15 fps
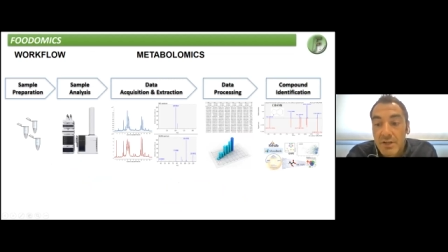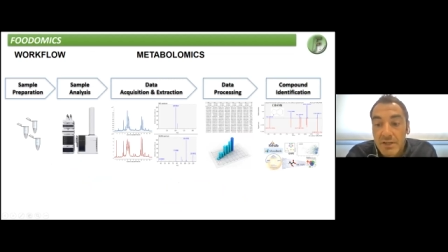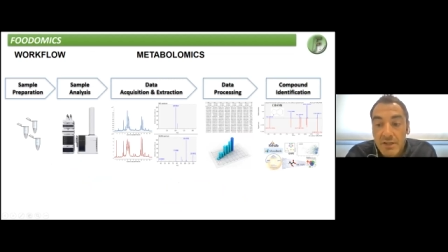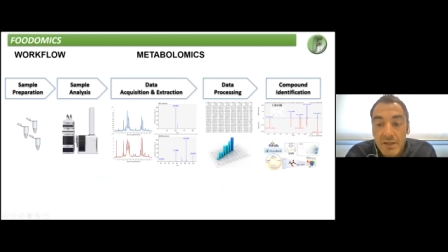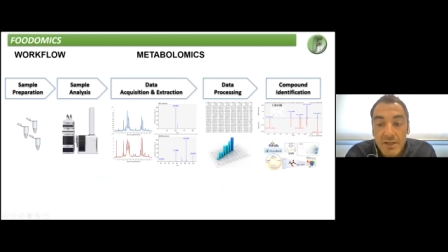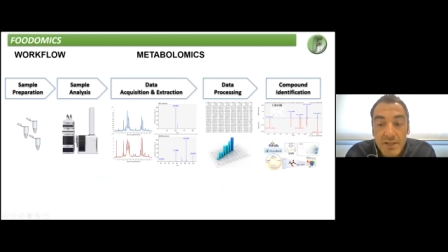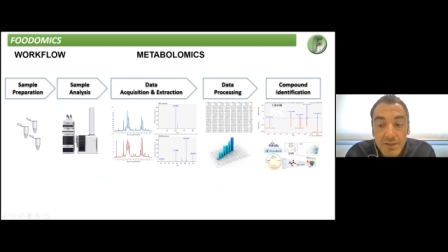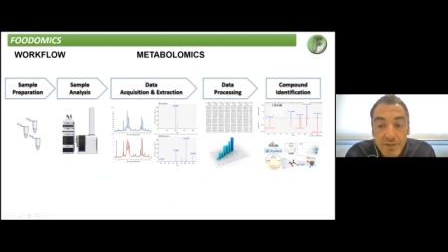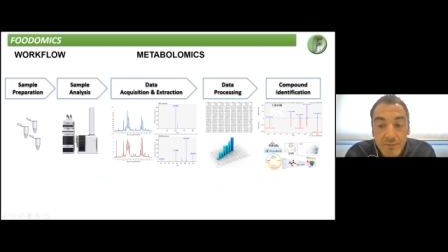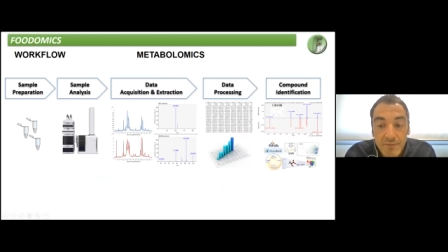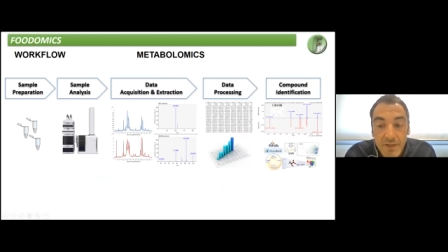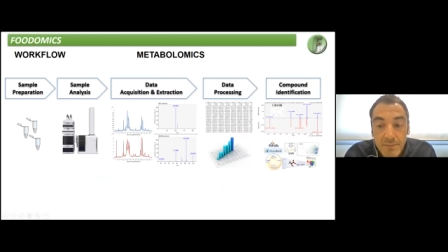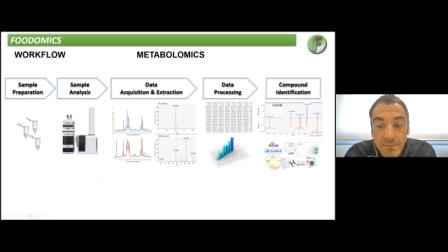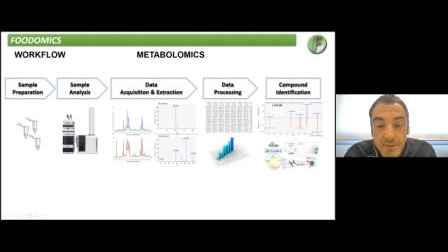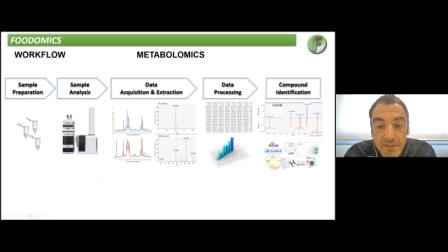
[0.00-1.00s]
And each of
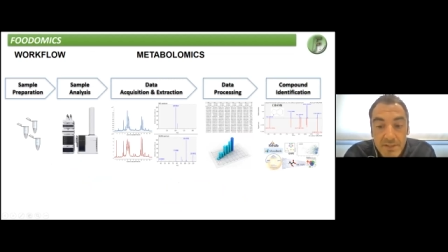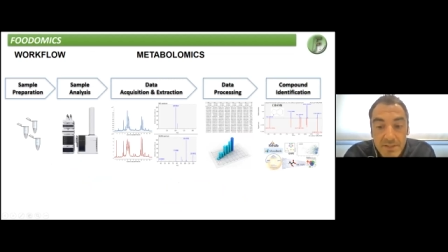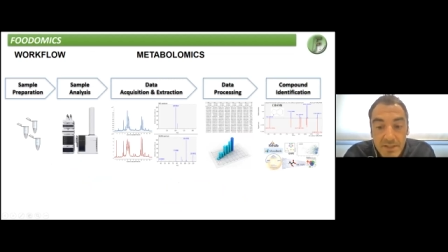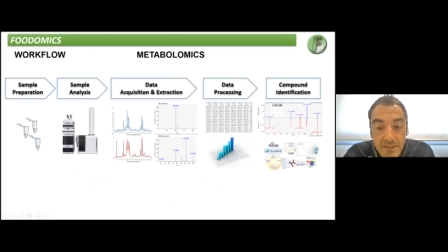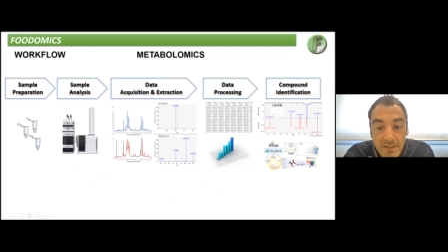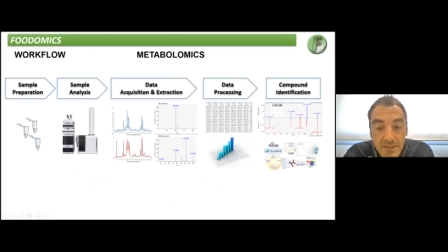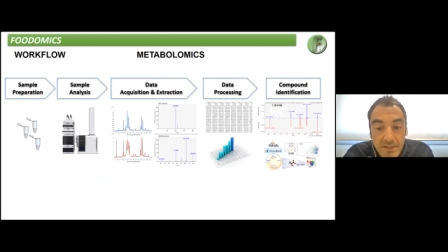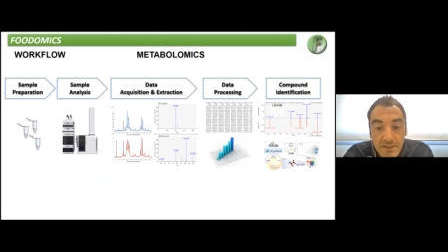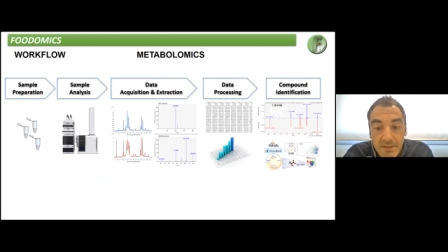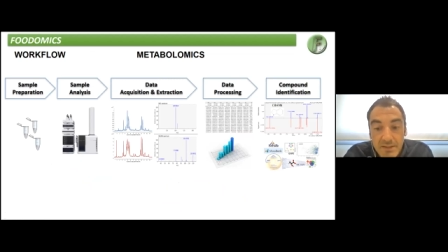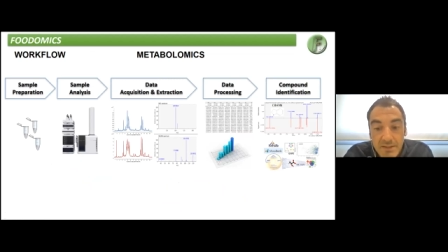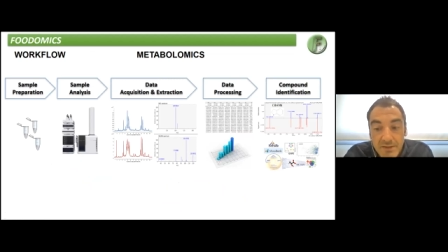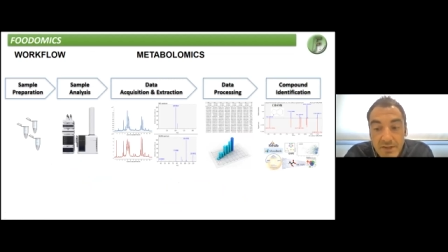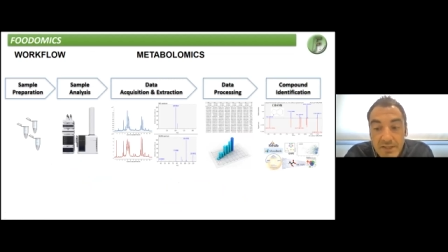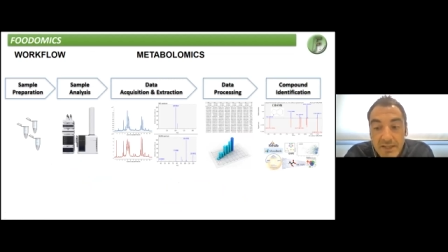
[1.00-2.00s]
them is a, a
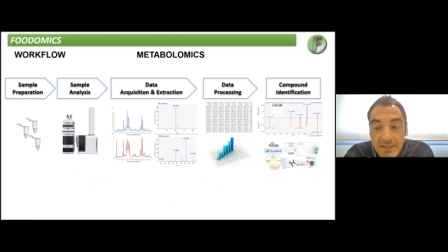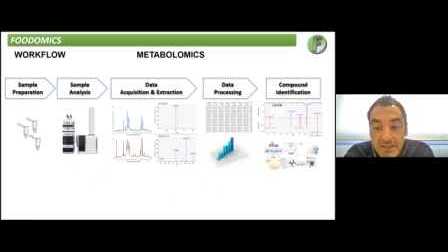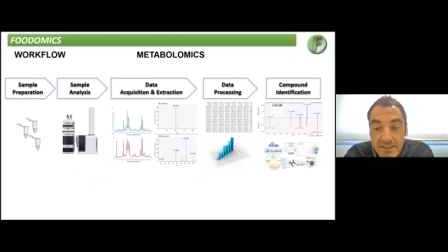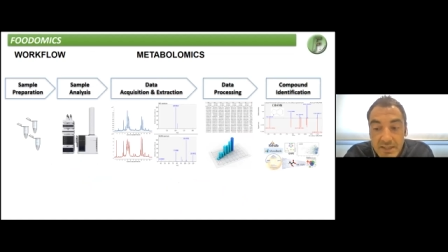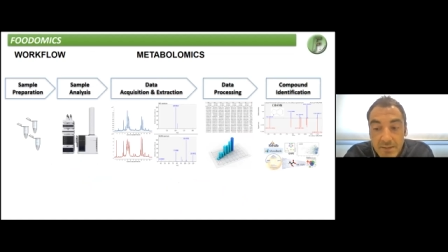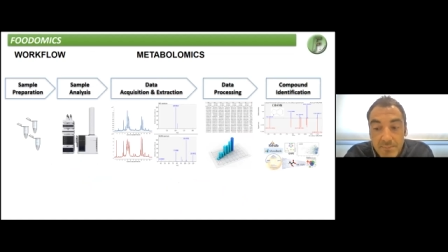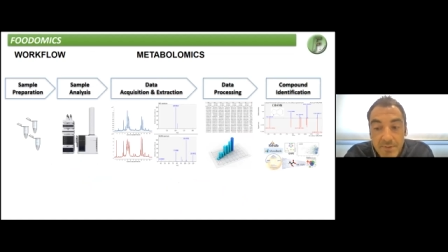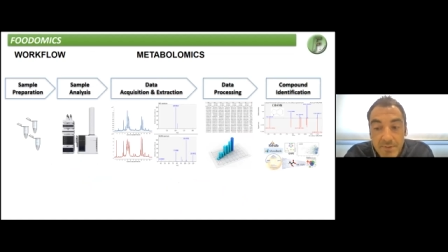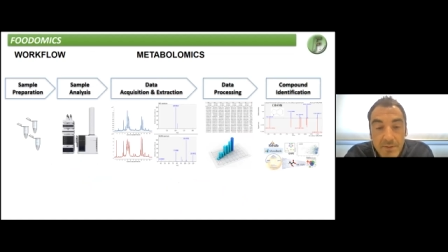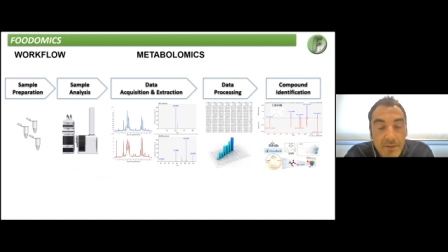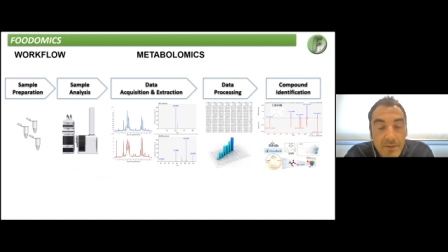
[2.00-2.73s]
critical step.